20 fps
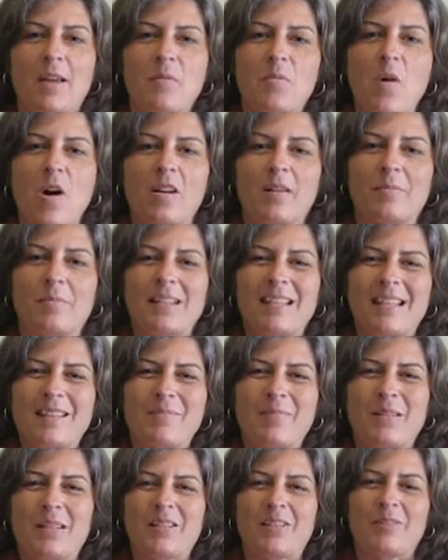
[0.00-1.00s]
and welcome to
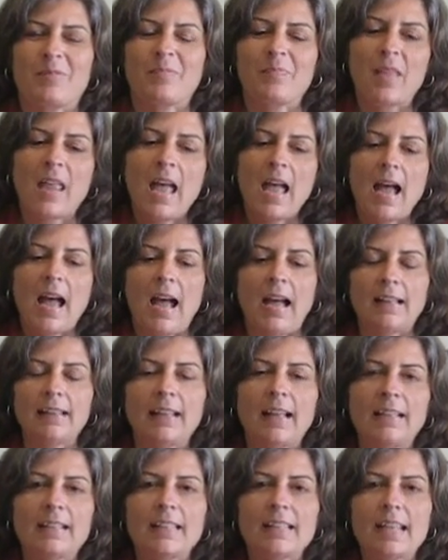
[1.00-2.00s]
SleepPistol. I'd
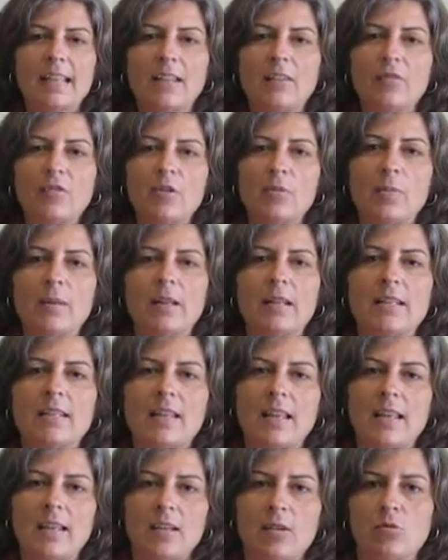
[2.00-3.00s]
like to take a few minutes
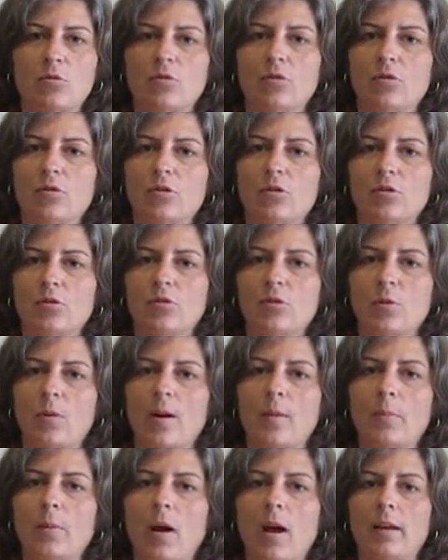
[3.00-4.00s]
and introduce you to
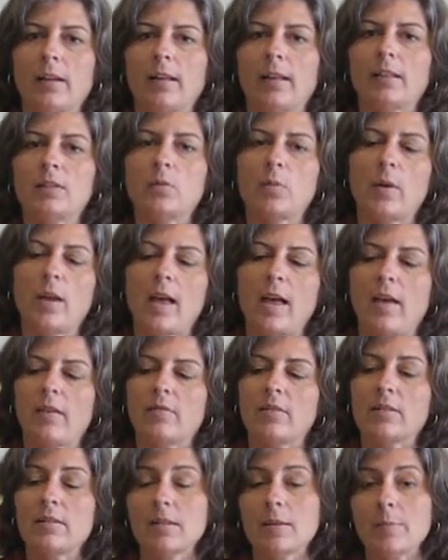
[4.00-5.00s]
our product. We
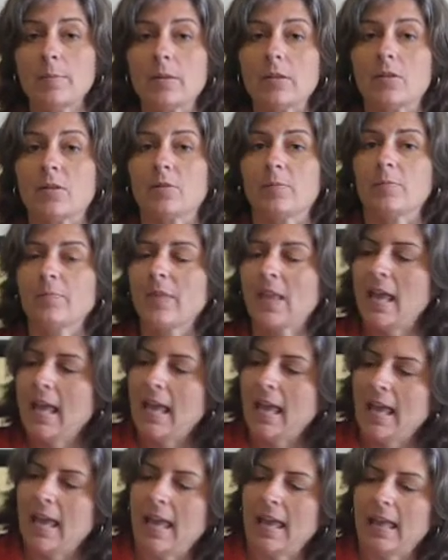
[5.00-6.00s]
have the SleepPistol,
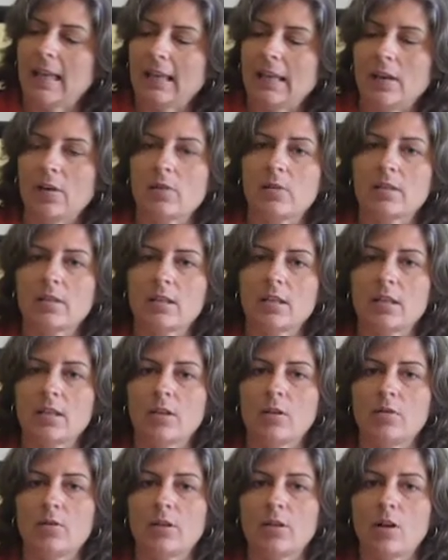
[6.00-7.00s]
and here is a
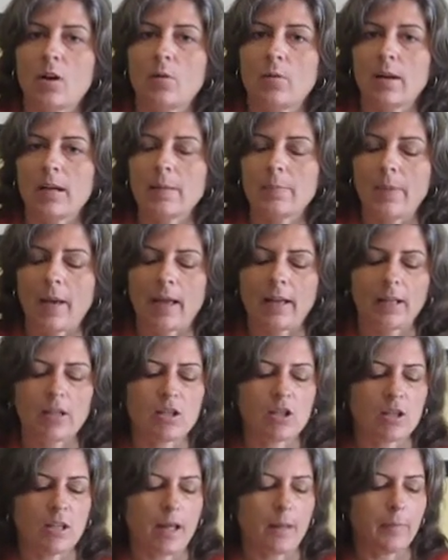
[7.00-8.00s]
unit already
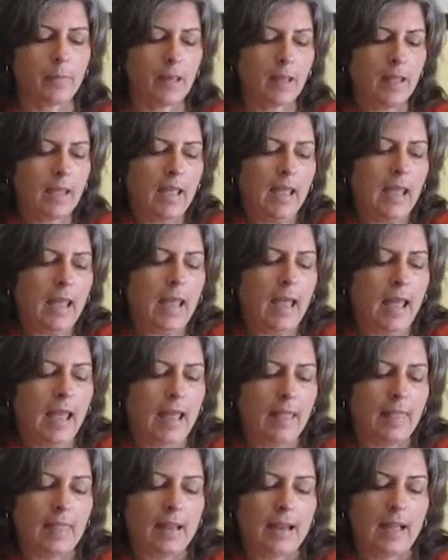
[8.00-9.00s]
packaged up,
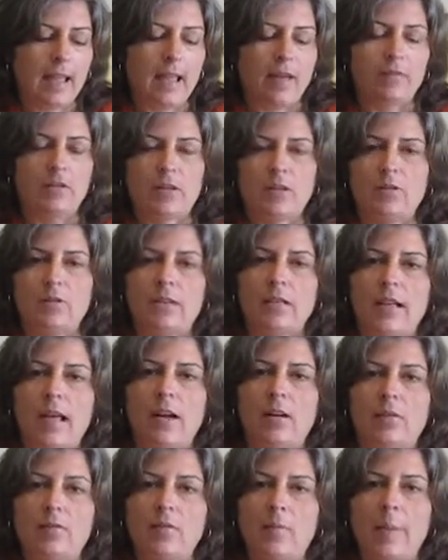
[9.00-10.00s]
and then I have a unit
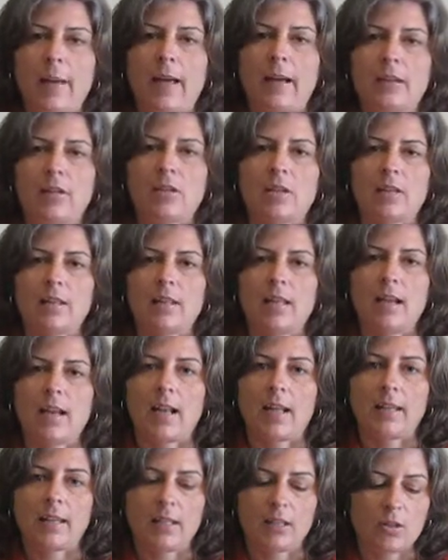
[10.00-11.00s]
out of the packaging that
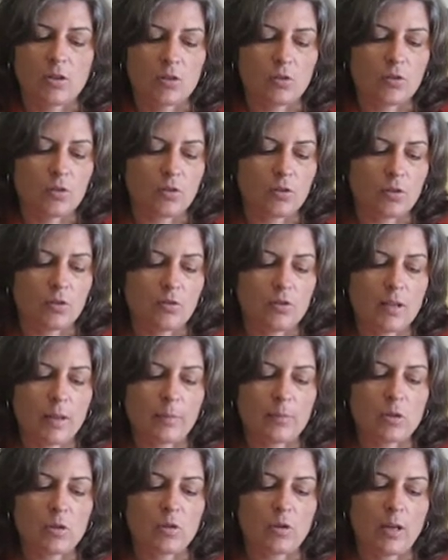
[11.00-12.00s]
I can use to
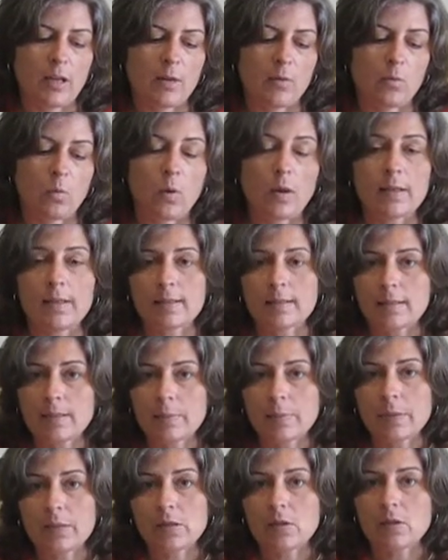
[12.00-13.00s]
demonstrate what a
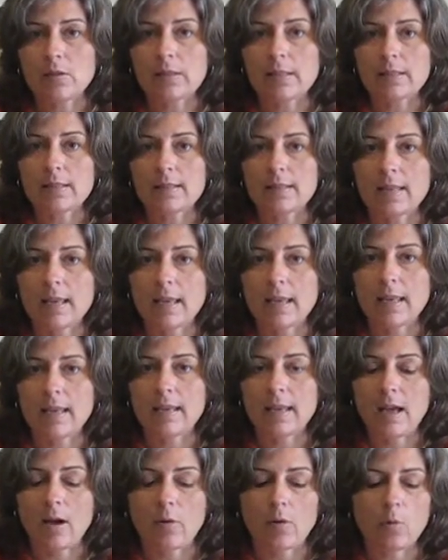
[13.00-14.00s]
SleepPistol is
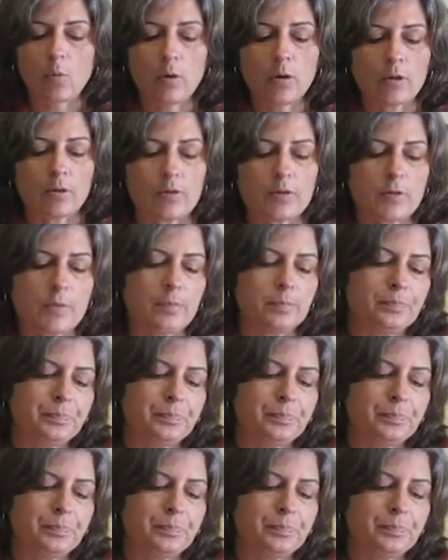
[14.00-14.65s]
and how it works.